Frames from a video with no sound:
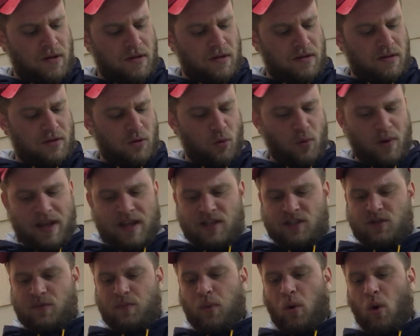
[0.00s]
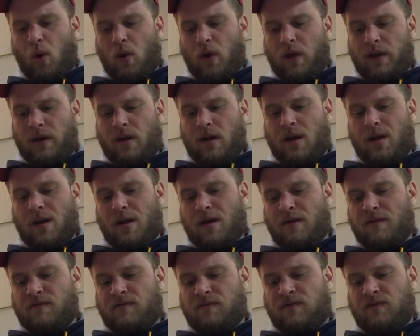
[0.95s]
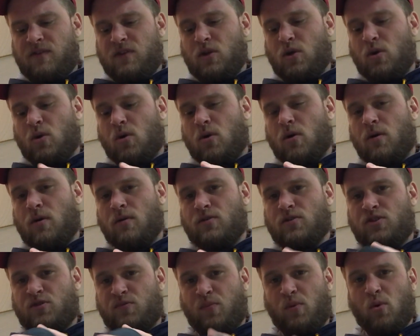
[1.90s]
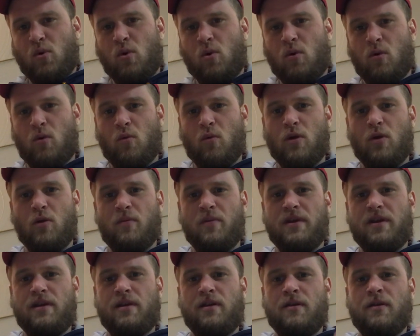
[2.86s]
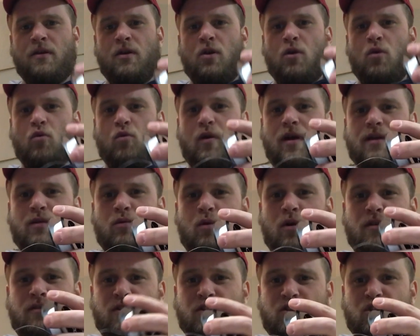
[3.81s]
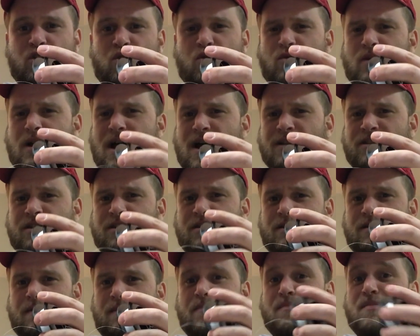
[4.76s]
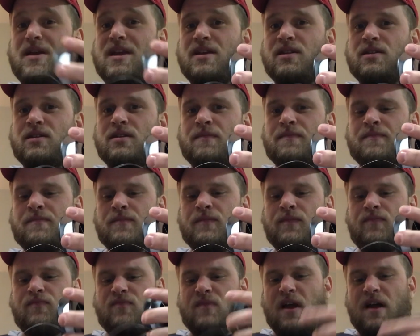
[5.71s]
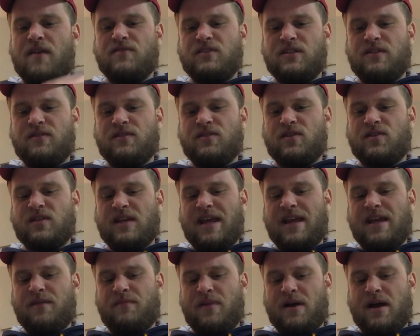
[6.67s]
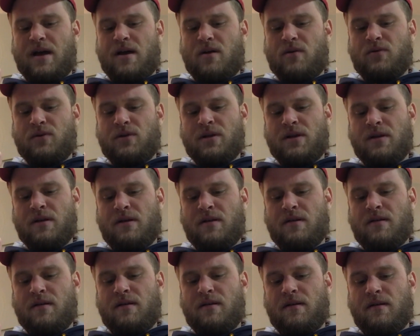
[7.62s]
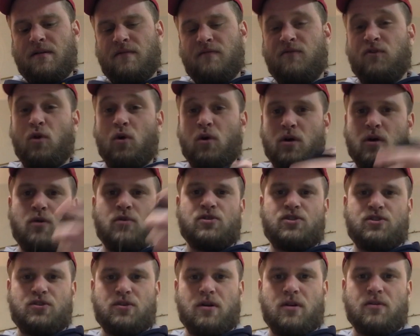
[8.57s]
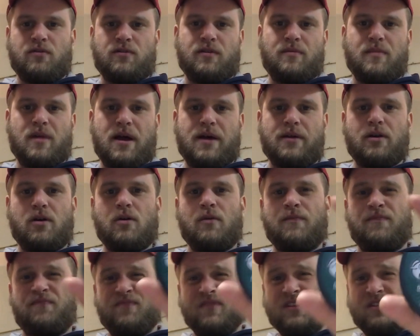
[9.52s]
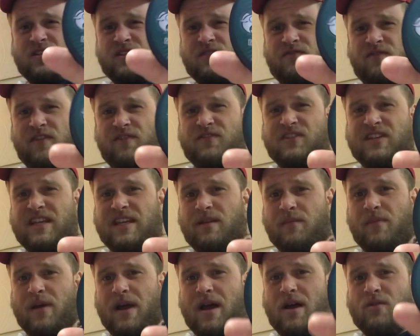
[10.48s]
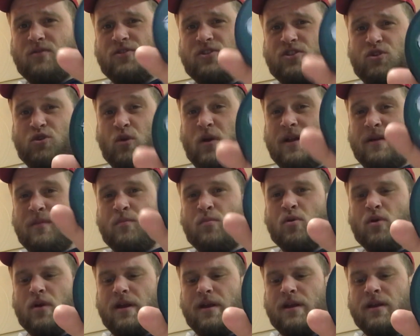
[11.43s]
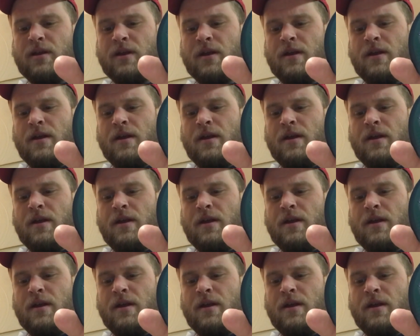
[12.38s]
The weakest point of your spool will be right where the 2 knots meet. Obviously this is 8-pound. Fluoro is stronger than mono. This is 15-pound straight braid.